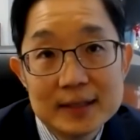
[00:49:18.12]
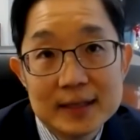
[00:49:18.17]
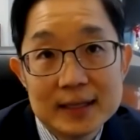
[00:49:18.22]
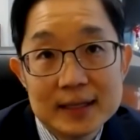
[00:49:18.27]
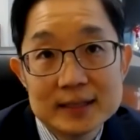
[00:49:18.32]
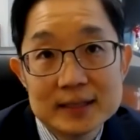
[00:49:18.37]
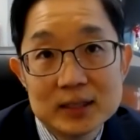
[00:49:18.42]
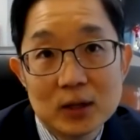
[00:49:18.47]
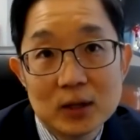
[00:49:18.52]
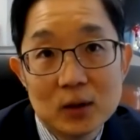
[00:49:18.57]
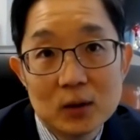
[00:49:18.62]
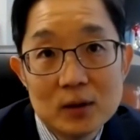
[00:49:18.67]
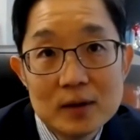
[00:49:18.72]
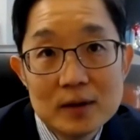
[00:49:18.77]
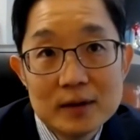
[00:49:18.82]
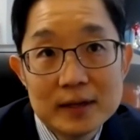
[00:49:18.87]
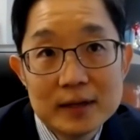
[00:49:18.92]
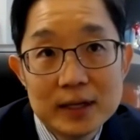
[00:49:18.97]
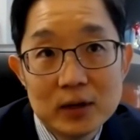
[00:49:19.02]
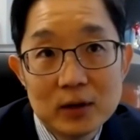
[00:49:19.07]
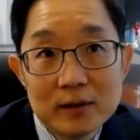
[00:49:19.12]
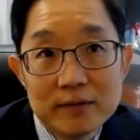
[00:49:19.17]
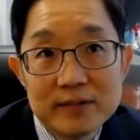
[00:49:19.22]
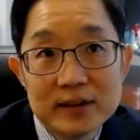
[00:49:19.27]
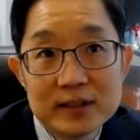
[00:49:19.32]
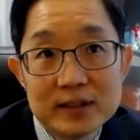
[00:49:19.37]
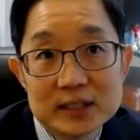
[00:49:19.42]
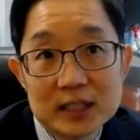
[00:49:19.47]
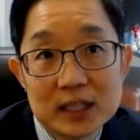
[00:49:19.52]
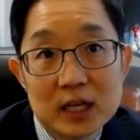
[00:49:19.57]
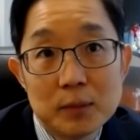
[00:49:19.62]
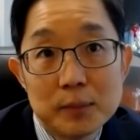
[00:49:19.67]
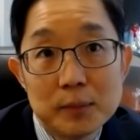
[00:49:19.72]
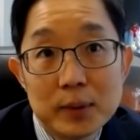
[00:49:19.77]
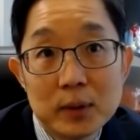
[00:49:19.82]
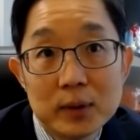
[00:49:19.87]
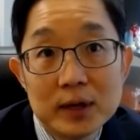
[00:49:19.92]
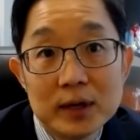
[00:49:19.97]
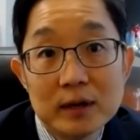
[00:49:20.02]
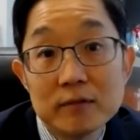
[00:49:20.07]
And so, you know, if there's a
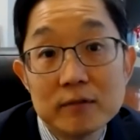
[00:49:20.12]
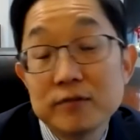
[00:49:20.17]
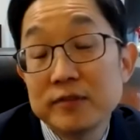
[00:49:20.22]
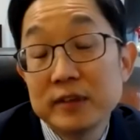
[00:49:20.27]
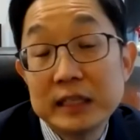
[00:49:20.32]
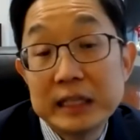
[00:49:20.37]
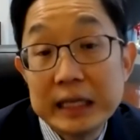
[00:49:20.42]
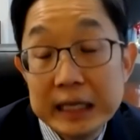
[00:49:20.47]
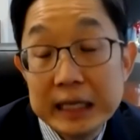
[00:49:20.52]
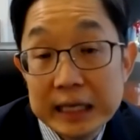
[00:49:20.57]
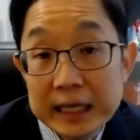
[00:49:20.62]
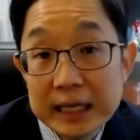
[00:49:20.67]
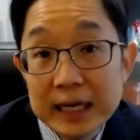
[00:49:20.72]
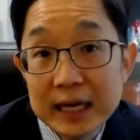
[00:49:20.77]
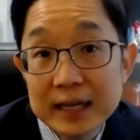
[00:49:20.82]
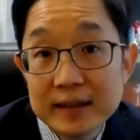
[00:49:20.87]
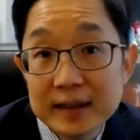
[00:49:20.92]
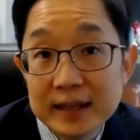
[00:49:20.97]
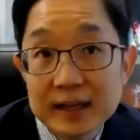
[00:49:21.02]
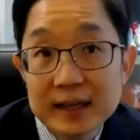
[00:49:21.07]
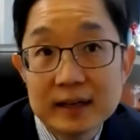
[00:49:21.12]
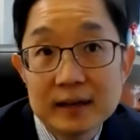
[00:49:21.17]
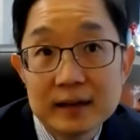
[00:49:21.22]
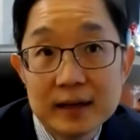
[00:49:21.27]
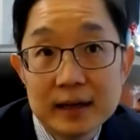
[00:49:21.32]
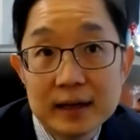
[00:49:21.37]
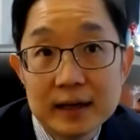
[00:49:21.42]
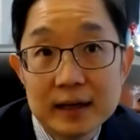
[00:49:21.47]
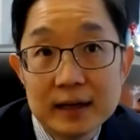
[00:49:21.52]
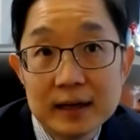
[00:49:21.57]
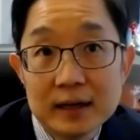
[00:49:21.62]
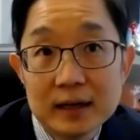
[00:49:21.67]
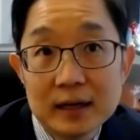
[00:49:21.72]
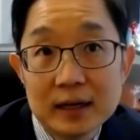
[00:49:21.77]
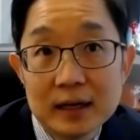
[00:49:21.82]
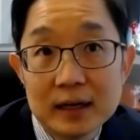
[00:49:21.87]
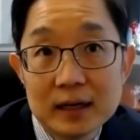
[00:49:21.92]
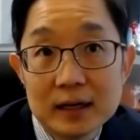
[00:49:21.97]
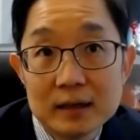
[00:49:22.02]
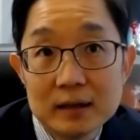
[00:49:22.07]
component of fatigue, I think uh,
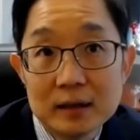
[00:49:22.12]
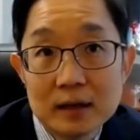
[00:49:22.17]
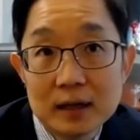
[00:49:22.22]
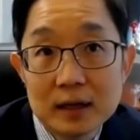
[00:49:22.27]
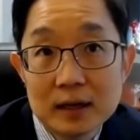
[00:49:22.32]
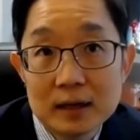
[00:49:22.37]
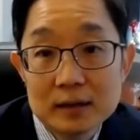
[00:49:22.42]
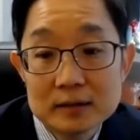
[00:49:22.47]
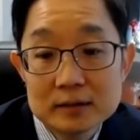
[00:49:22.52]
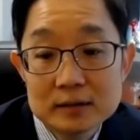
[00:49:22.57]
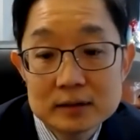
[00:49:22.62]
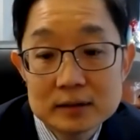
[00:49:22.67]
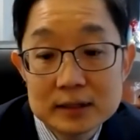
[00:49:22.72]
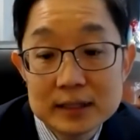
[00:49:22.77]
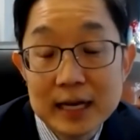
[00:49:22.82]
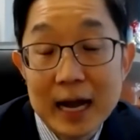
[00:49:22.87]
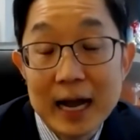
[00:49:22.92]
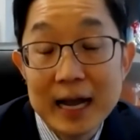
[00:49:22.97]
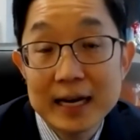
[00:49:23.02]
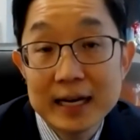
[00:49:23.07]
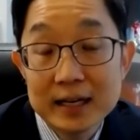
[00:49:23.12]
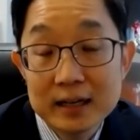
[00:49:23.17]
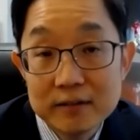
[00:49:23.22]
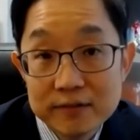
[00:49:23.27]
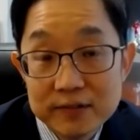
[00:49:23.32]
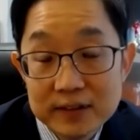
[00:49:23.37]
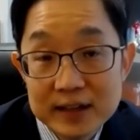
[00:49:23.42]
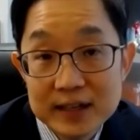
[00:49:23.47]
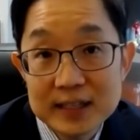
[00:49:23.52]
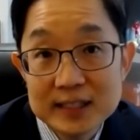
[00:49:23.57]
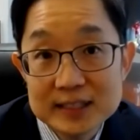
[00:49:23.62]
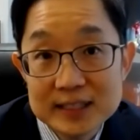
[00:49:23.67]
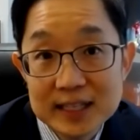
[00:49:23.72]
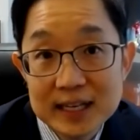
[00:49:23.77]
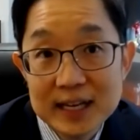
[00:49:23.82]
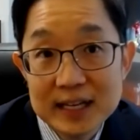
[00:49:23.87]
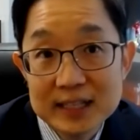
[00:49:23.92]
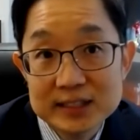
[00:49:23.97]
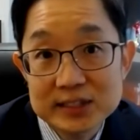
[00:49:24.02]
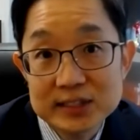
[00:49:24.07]
uh, uh, guided fitness and
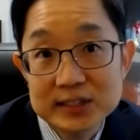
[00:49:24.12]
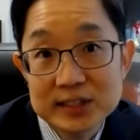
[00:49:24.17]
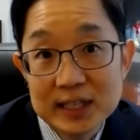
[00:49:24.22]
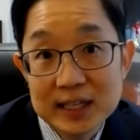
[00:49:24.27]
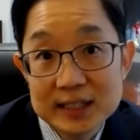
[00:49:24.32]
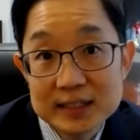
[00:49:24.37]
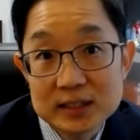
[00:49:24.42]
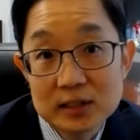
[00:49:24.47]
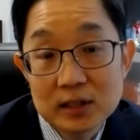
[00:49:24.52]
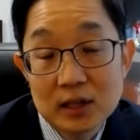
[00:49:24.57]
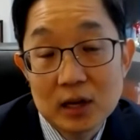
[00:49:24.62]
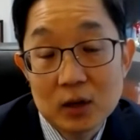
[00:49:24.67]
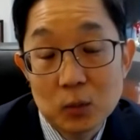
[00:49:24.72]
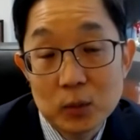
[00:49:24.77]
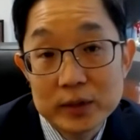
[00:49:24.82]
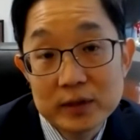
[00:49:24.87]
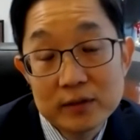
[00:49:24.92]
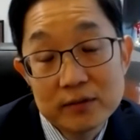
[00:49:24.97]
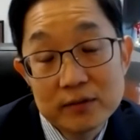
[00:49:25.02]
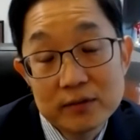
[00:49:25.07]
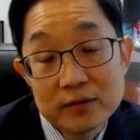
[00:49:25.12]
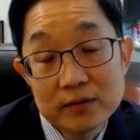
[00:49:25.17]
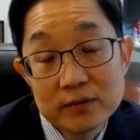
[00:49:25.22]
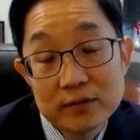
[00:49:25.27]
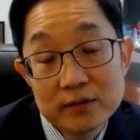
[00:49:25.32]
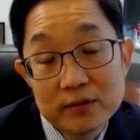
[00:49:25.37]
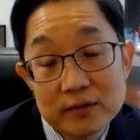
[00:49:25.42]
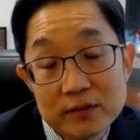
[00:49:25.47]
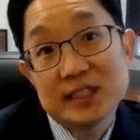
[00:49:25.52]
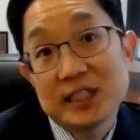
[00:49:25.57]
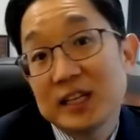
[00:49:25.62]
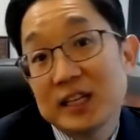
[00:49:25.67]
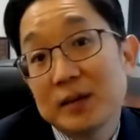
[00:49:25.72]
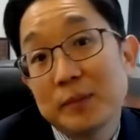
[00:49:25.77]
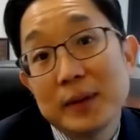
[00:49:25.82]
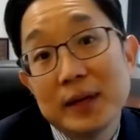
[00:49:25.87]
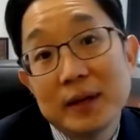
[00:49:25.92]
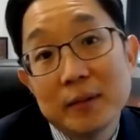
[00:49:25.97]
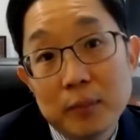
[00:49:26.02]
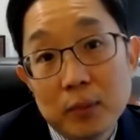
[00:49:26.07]
exercise along with your physician
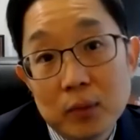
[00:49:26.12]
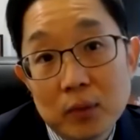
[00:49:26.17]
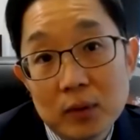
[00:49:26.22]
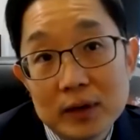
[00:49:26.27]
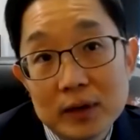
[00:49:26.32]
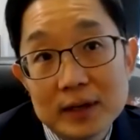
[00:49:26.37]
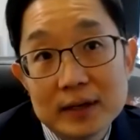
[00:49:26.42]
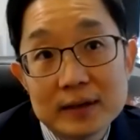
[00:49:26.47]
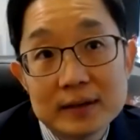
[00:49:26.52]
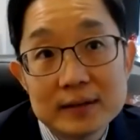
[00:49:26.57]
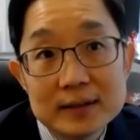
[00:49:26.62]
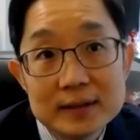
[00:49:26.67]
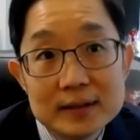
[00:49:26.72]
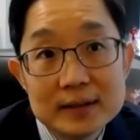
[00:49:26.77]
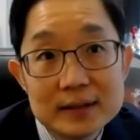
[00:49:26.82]
is going to be important.